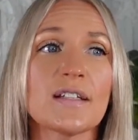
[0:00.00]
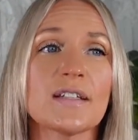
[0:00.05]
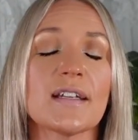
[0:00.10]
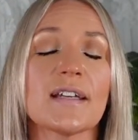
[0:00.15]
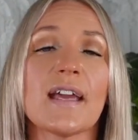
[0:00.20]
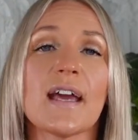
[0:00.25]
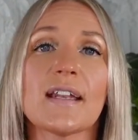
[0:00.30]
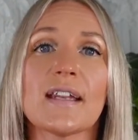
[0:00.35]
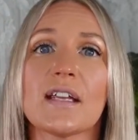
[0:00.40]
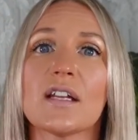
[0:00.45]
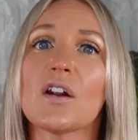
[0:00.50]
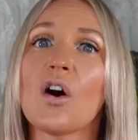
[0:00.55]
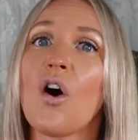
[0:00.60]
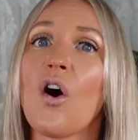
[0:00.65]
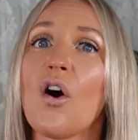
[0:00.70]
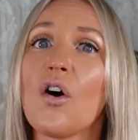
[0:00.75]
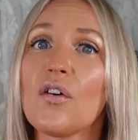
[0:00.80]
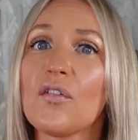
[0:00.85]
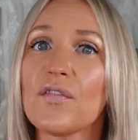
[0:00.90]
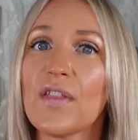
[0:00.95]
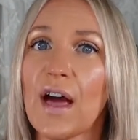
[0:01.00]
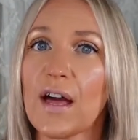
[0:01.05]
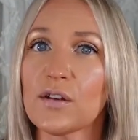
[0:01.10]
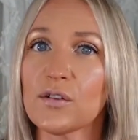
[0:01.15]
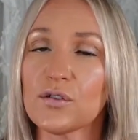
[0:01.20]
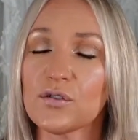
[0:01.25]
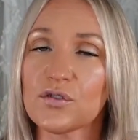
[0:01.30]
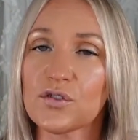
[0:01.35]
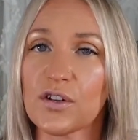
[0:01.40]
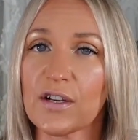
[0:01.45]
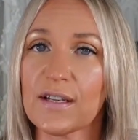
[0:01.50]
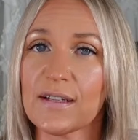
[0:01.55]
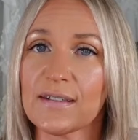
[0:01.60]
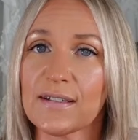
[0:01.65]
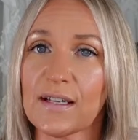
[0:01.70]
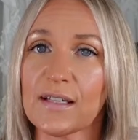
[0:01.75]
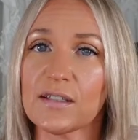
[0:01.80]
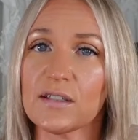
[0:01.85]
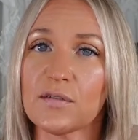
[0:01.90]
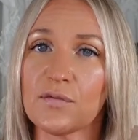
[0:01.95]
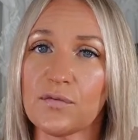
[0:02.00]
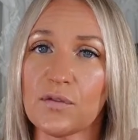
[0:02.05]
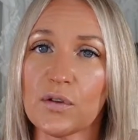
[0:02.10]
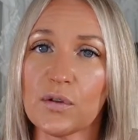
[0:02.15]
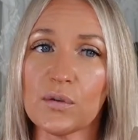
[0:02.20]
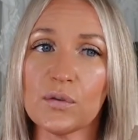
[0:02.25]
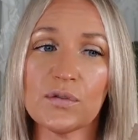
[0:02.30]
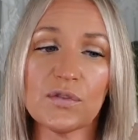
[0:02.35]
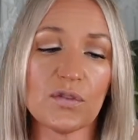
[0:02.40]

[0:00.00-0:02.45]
to get in all that nutrient-dense food.